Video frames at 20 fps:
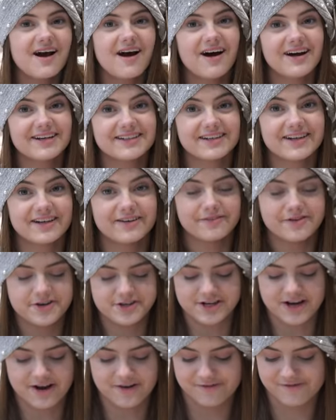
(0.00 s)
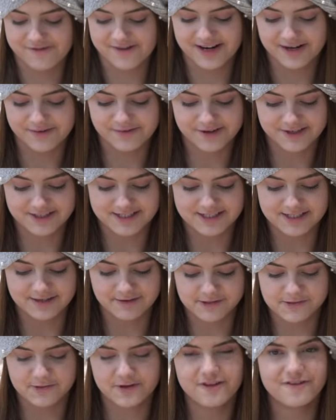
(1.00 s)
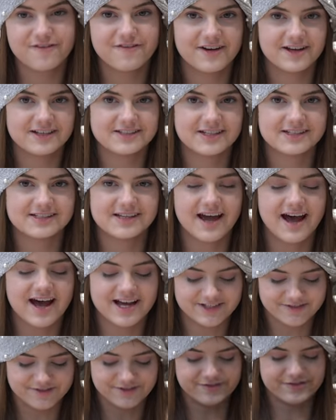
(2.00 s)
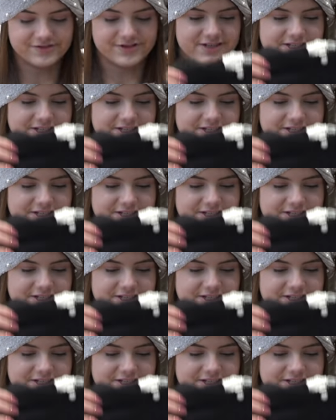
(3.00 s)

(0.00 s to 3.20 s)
cardigan, which I really wanted. It was one of the first things I asked for